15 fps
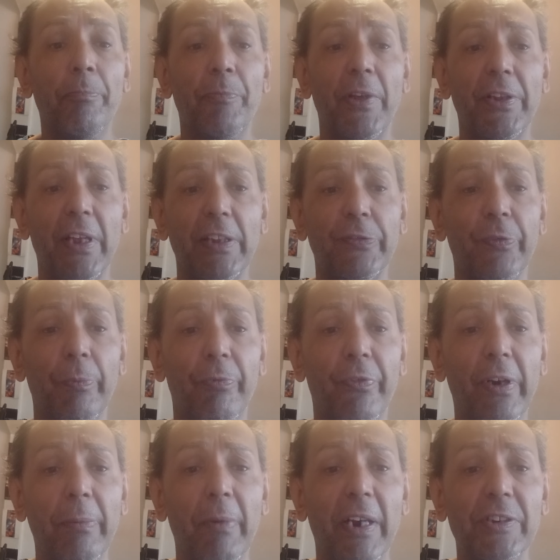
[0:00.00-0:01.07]
And that's from
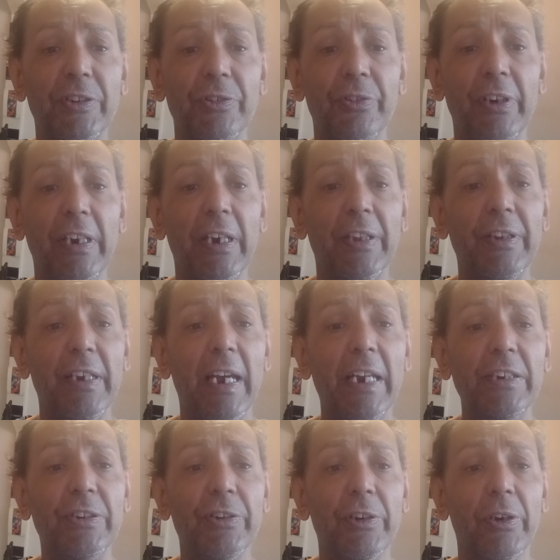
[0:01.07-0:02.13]
Freemasonry and the
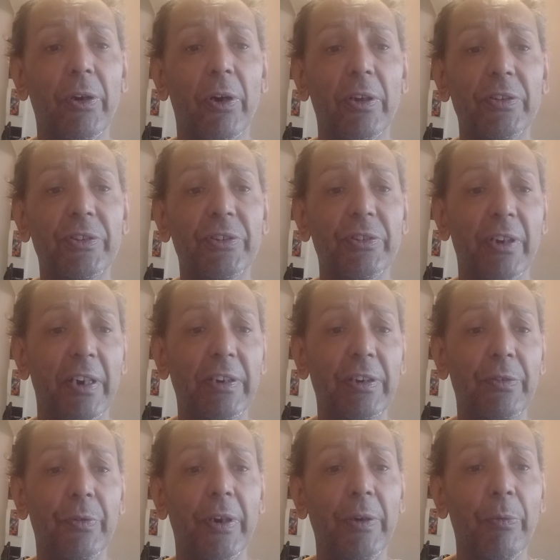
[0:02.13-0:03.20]
Ancient Gods,
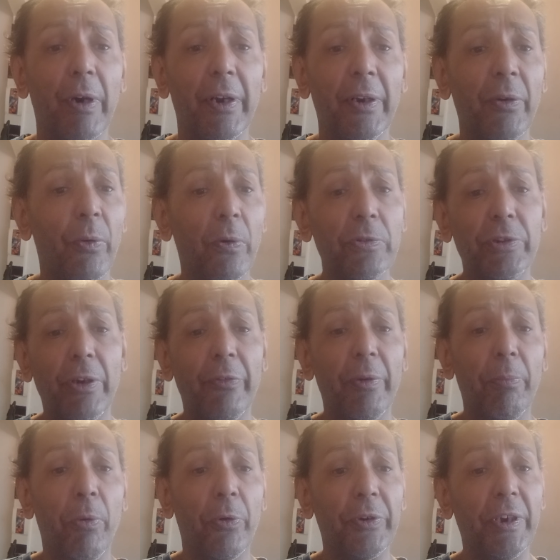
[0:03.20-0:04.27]
1921, also
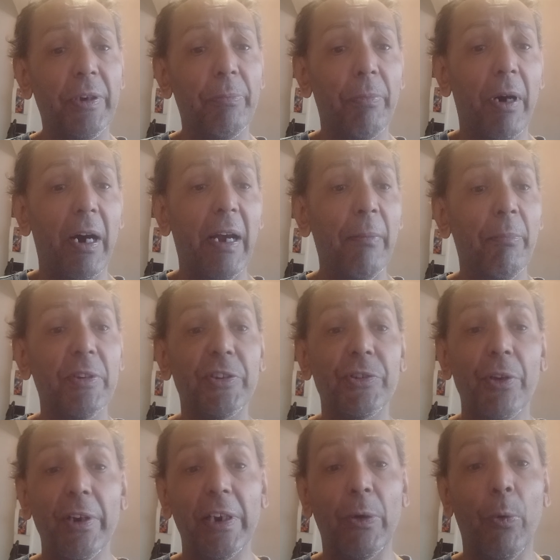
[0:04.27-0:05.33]
reported by
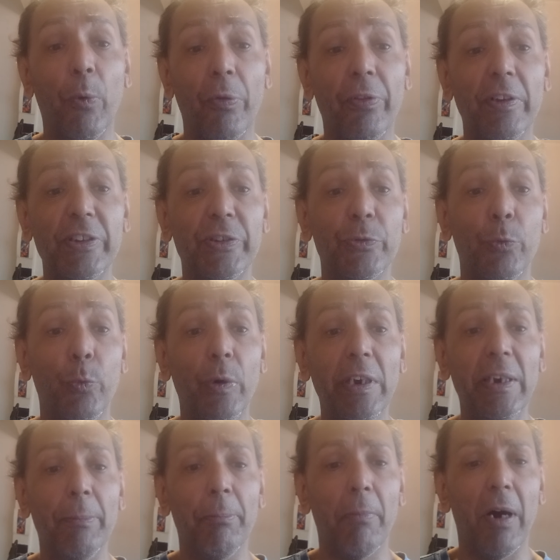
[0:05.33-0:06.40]
Masonic authors
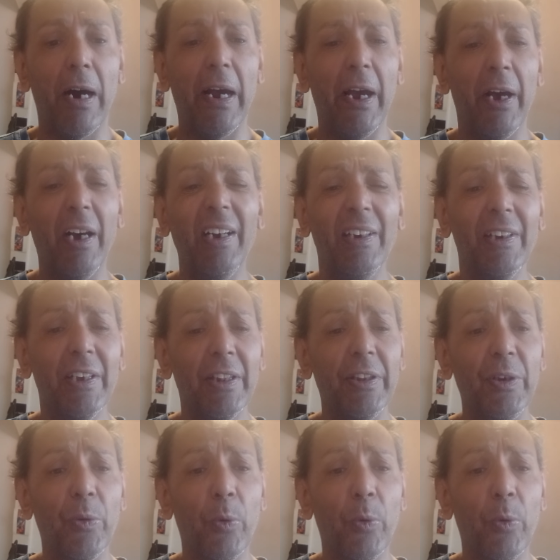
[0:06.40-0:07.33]
William Meyer, The